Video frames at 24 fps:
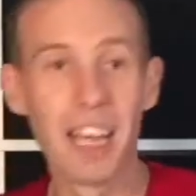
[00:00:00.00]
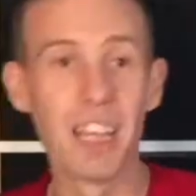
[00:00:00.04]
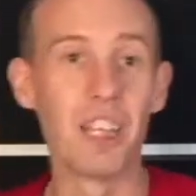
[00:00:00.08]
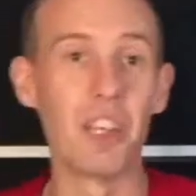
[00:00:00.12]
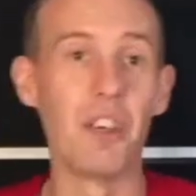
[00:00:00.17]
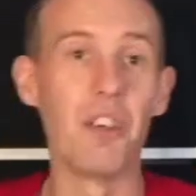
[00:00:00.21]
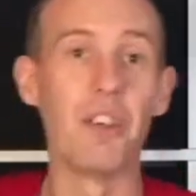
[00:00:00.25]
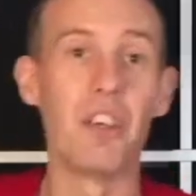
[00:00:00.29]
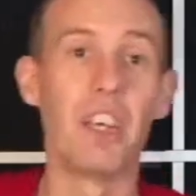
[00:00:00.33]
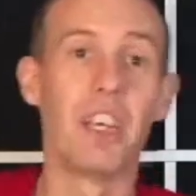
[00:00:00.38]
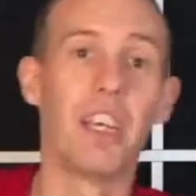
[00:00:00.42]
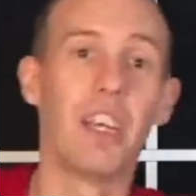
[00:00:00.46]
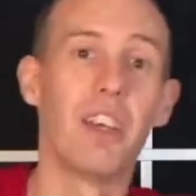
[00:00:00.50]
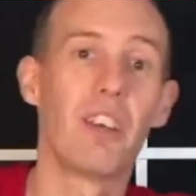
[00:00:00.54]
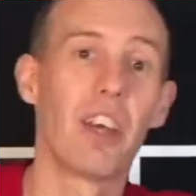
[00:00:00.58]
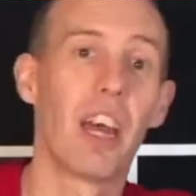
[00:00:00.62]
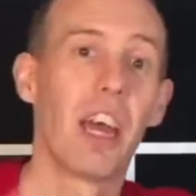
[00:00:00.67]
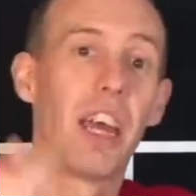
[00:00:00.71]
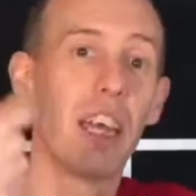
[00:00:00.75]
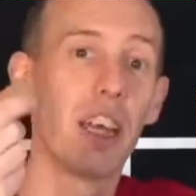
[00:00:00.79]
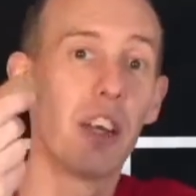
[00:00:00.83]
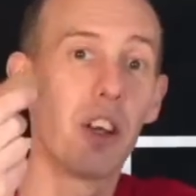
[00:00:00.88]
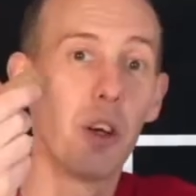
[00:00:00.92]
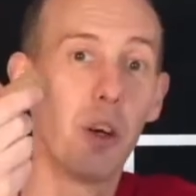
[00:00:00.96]
you need
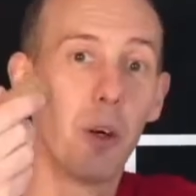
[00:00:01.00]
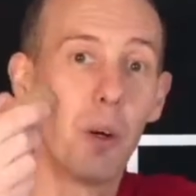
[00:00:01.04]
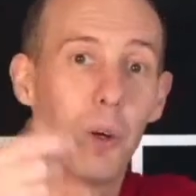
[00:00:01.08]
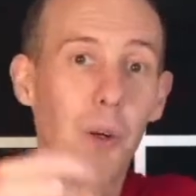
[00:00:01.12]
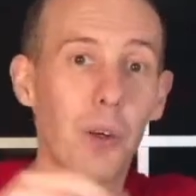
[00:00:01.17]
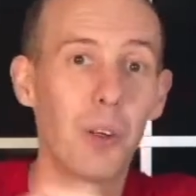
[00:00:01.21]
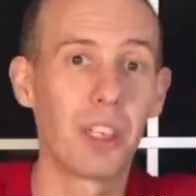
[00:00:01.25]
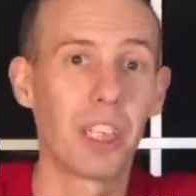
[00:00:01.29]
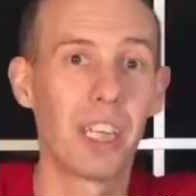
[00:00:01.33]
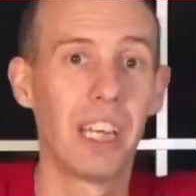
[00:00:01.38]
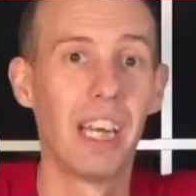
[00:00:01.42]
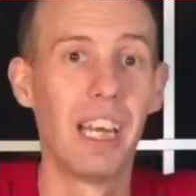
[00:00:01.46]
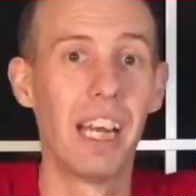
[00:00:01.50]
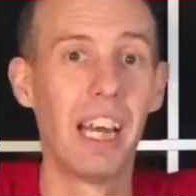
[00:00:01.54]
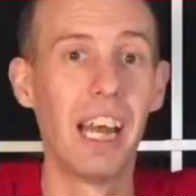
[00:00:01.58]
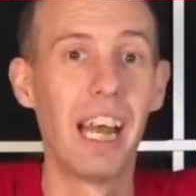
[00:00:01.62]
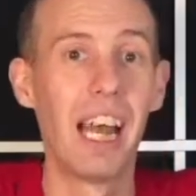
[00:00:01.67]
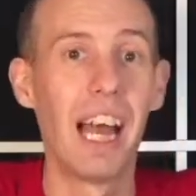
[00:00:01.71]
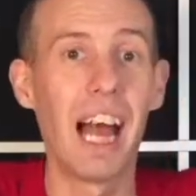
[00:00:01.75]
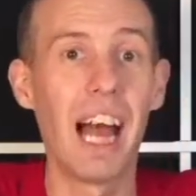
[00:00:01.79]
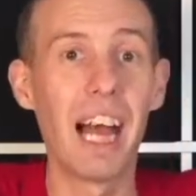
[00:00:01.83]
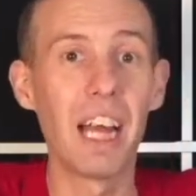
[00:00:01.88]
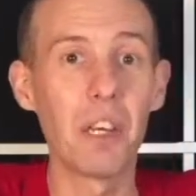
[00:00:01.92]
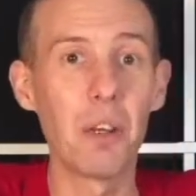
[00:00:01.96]
a cork,
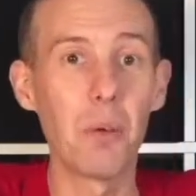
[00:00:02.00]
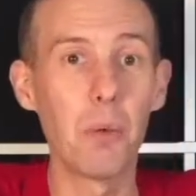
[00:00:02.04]
and you